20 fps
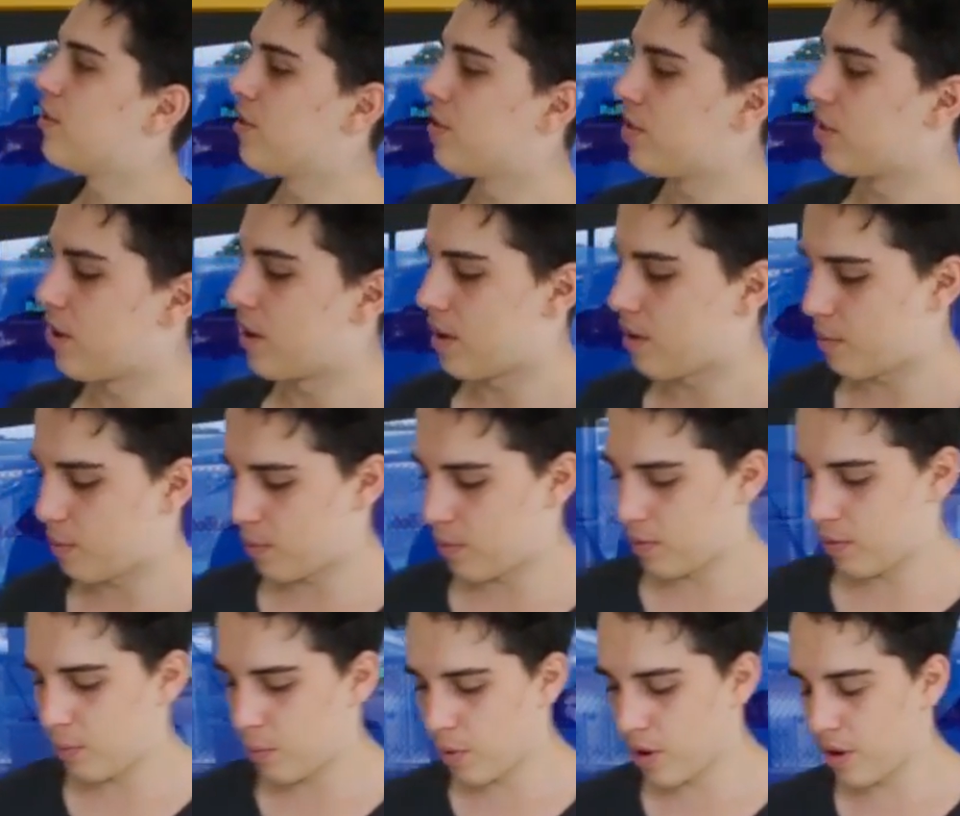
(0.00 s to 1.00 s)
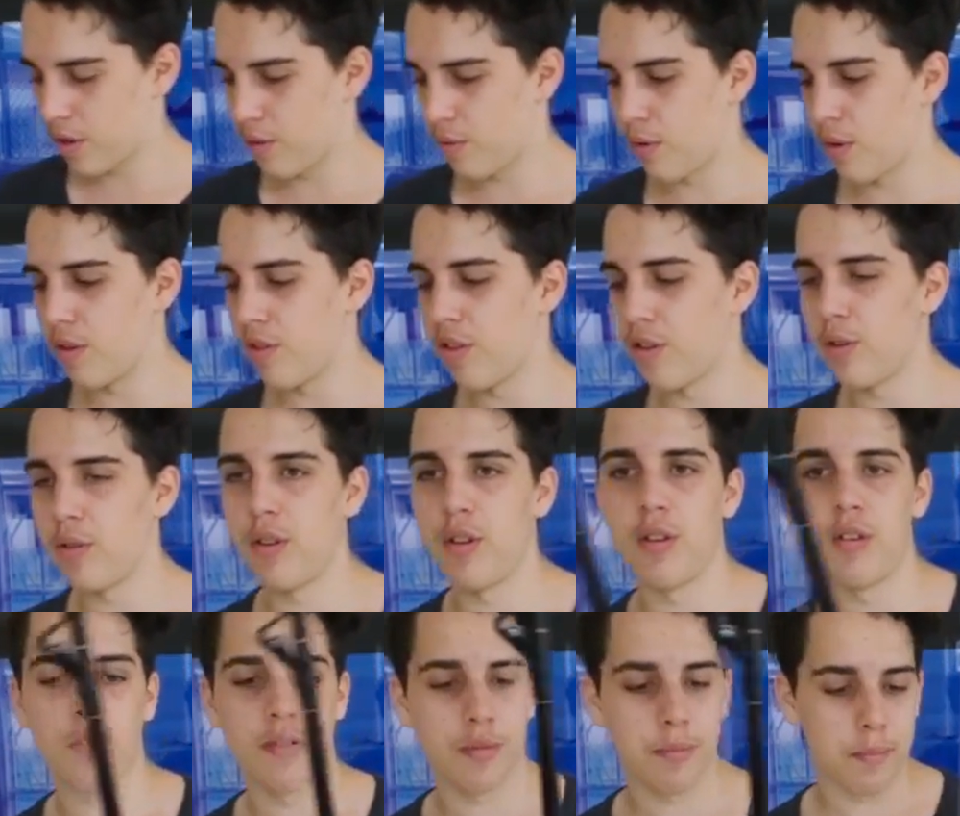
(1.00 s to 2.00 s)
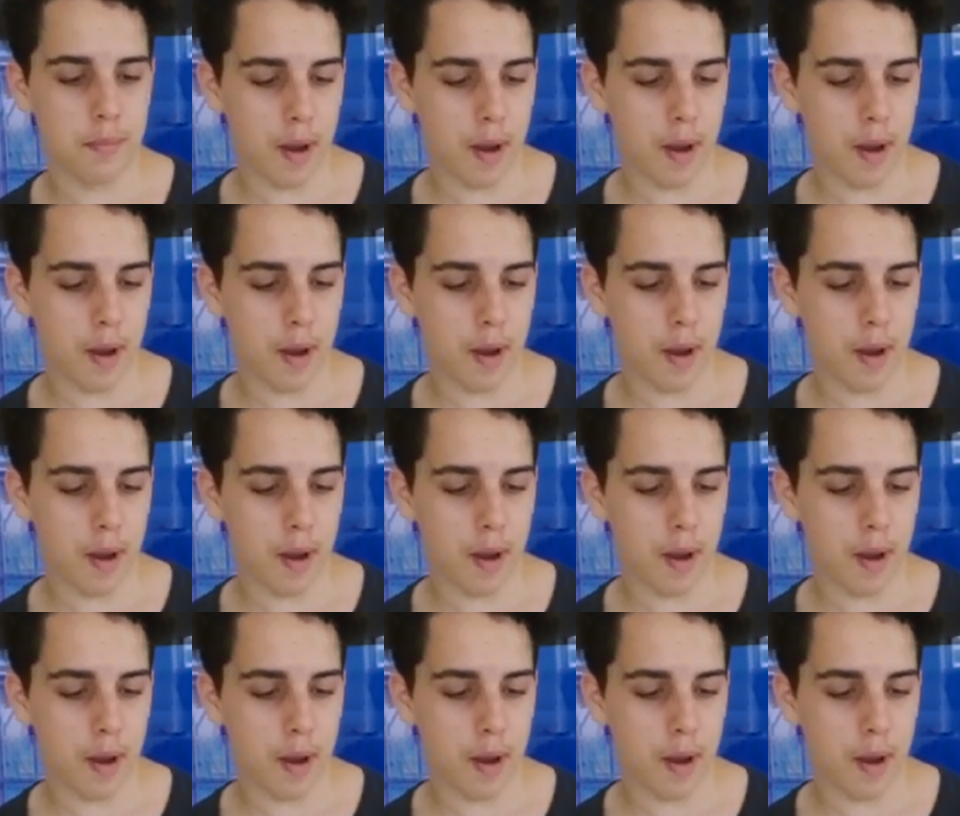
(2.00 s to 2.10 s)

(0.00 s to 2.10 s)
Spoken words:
is just one of the rods I'll use